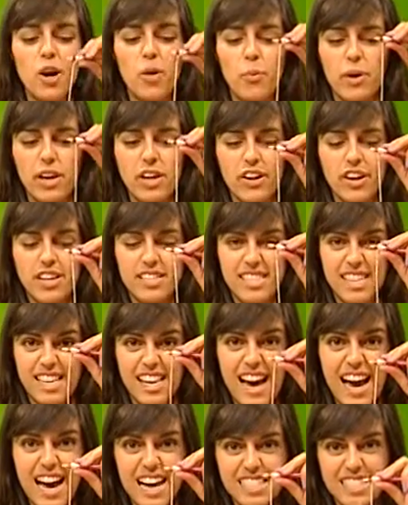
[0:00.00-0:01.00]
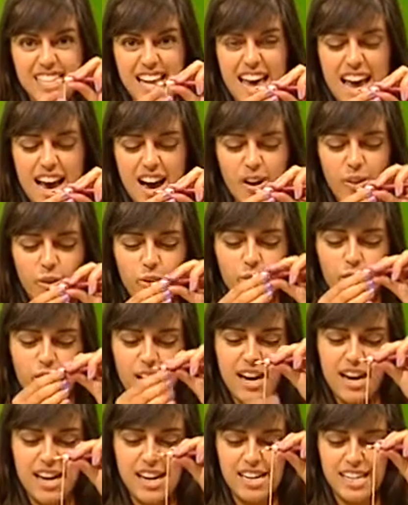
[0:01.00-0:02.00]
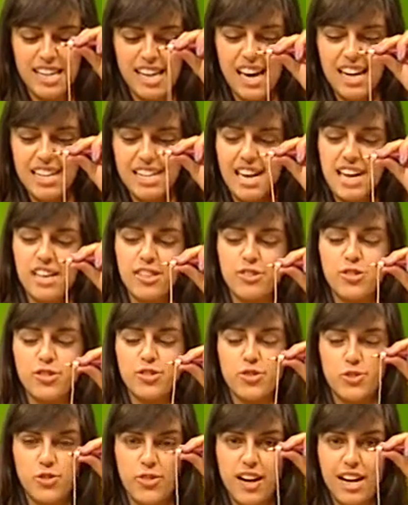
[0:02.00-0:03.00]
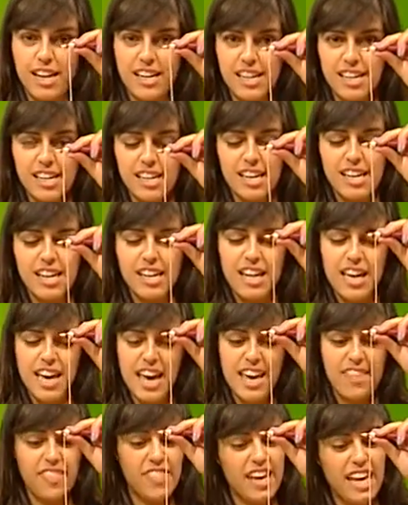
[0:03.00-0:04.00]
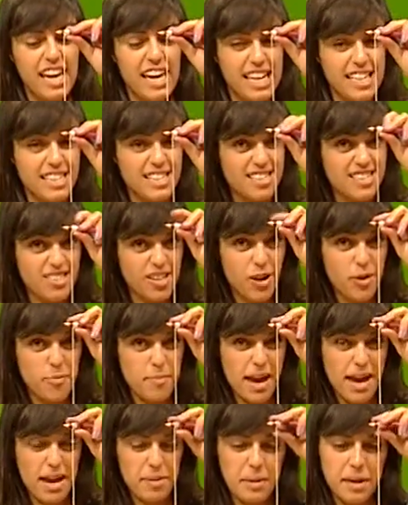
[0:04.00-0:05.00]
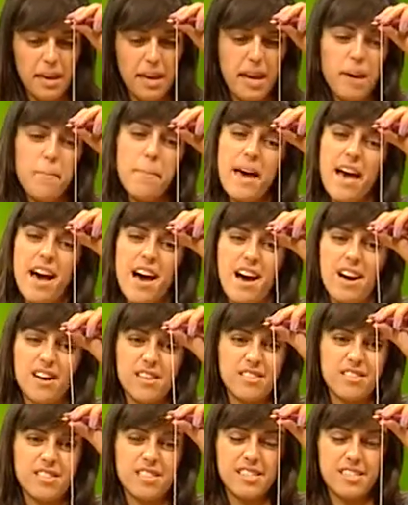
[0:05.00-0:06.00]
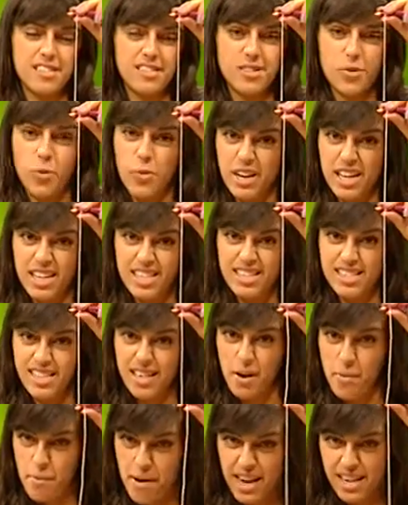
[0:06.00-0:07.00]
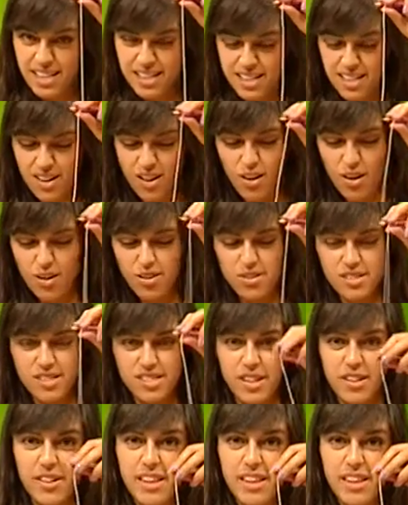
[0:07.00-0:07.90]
we're going to cut our string at the end, so maybe about 20 centimetres long, so